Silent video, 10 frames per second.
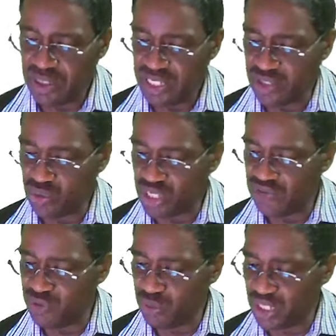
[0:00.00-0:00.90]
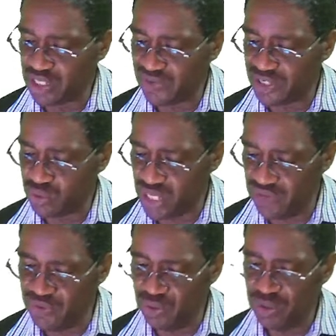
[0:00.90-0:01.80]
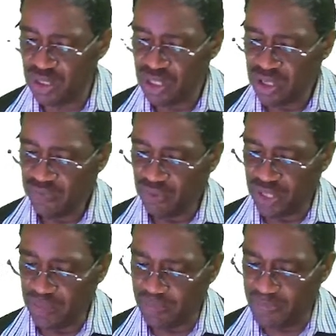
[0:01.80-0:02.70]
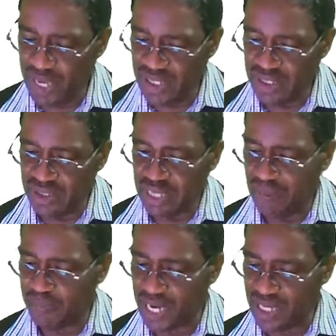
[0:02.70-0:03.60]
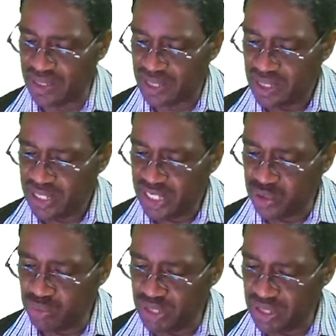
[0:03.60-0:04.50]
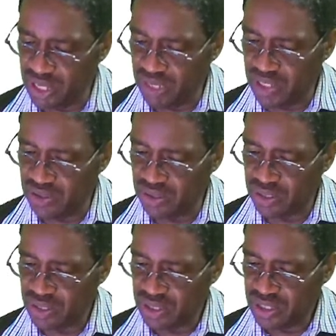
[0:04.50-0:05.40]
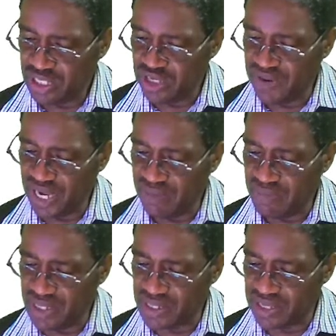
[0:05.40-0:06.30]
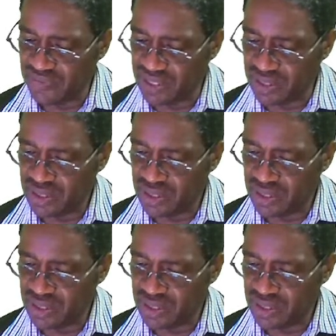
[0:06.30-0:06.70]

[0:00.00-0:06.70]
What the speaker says: will give you whatever it will give you. For the building, a plant, it will be 3 million divided by 7.